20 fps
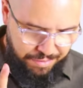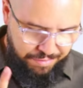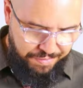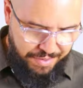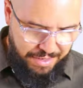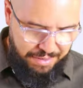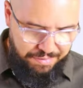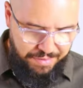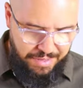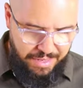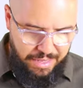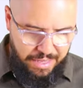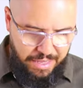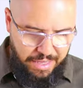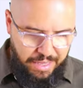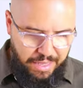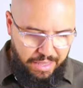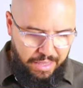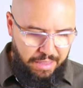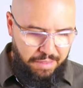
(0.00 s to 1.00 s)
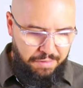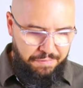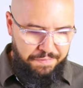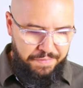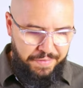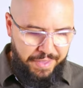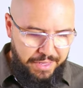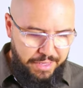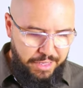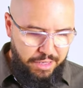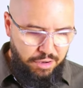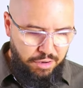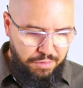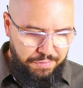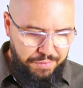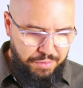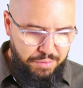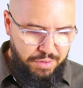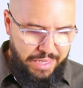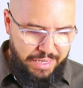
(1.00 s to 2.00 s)
five. If any of
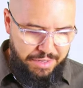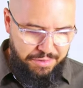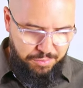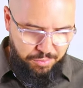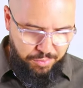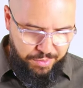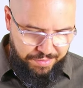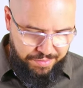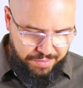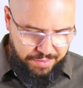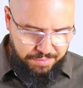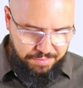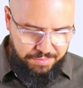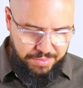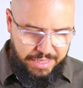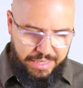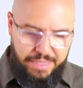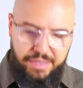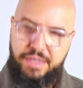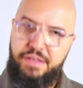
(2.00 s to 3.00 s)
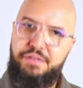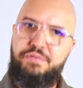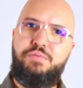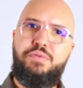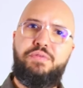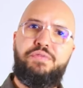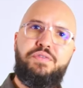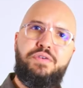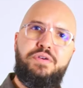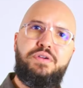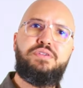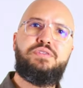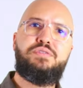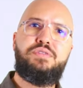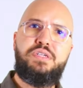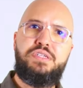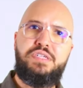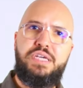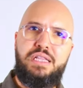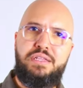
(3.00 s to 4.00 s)
you lacks wisdom, and he's referring to
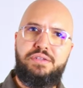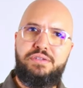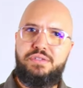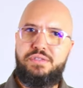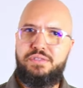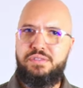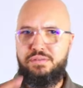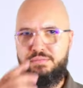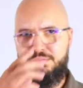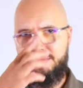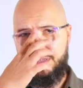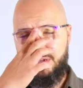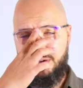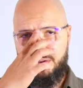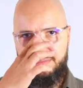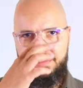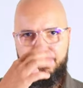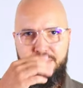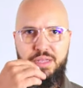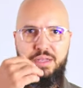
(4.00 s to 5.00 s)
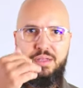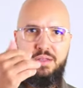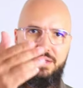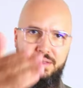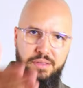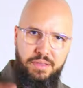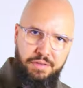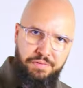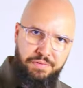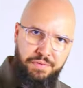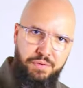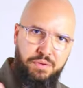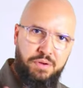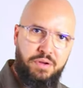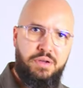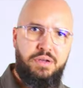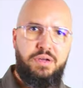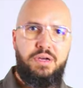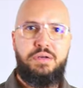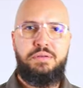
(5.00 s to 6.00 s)
the challenges. So if you're
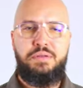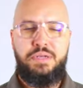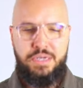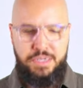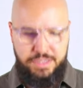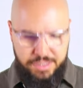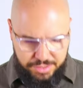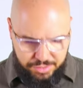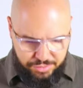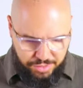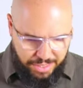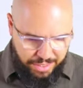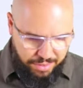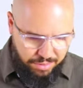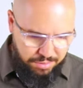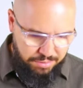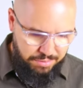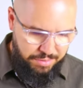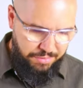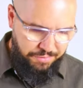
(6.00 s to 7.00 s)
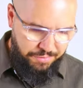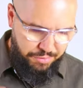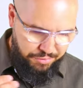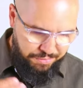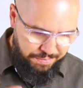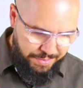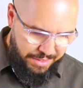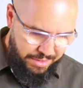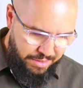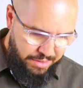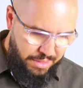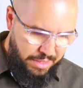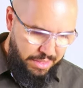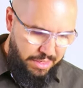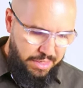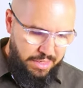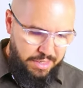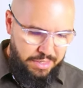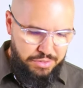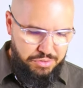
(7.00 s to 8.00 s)
under trial, if you've been
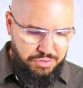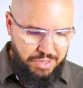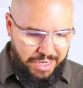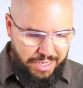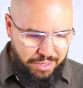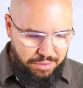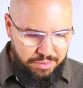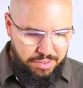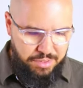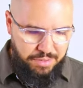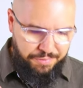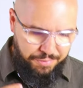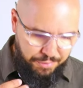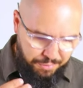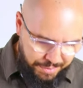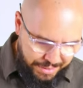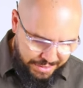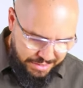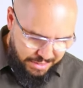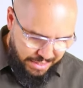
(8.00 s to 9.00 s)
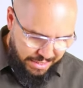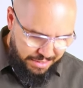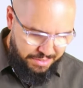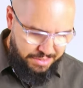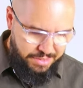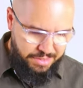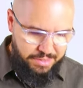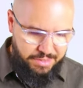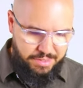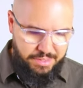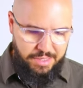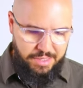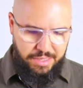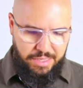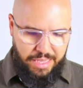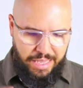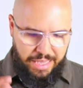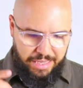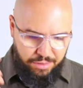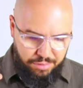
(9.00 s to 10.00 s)
trialed, if you've been tested,
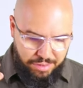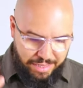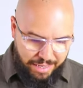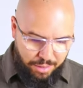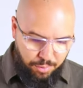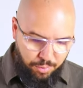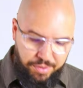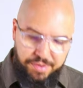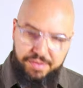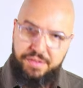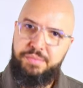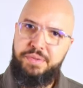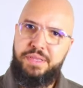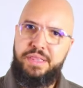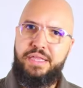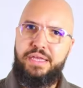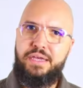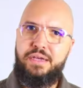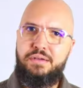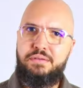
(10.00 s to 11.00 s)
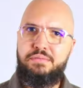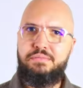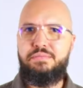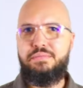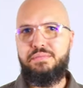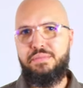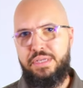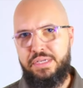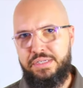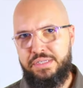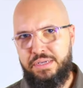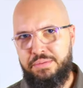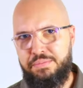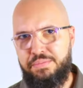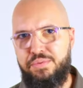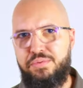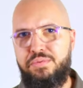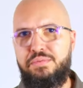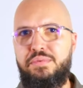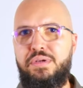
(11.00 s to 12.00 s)
and you lack wisdom in there,
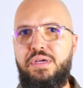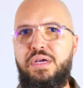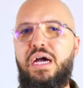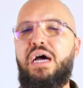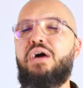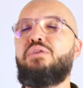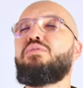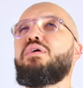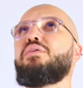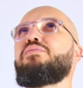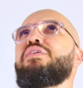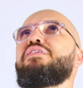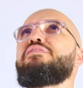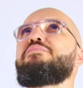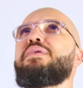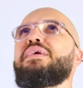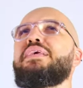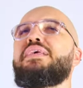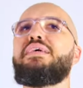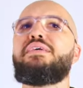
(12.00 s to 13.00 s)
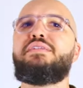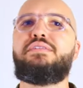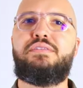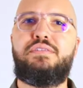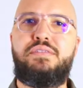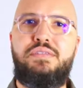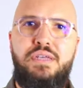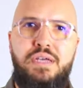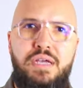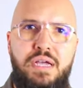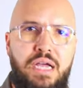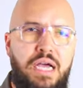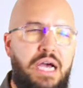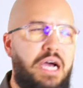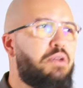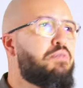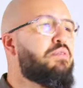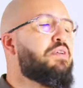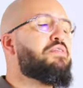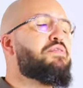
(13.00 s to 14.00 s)
example, how do I raise my kids?
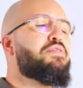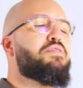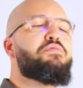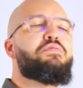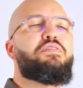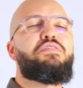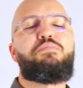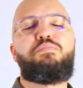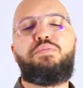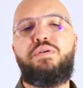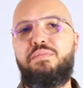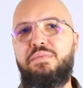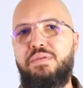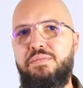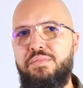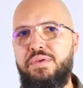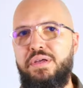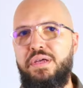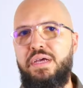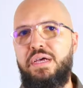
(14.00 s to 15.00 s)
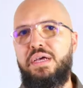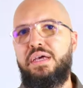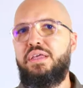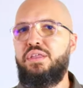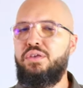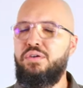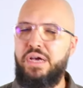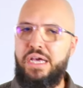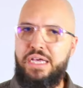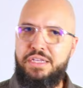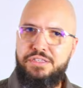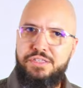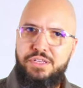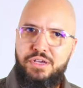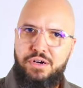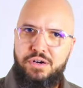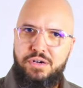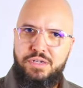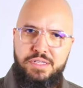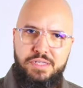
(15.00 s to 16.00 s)
How do I solve this problem? You ask
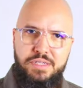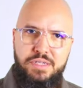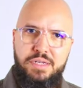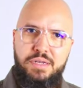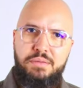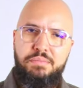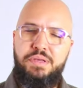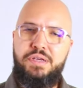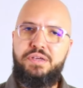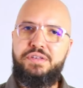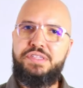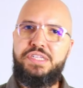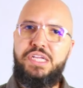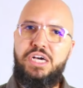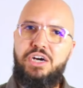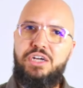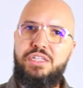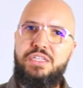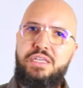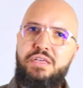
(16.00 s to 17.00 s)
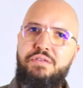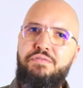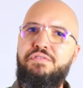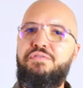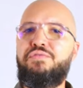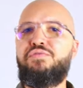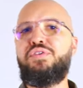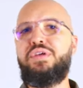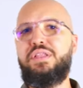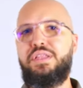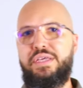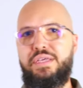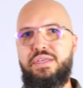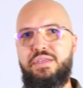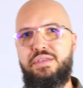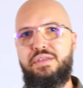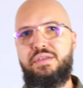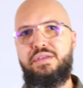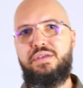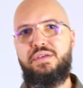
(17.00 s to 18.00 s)
God, because God gives freely.
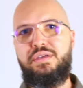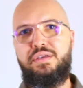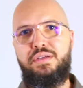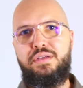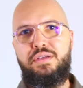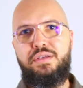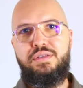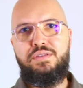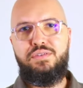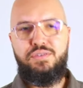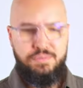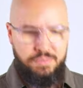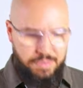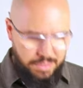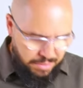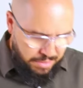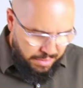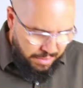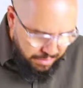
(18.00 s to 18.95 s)
He,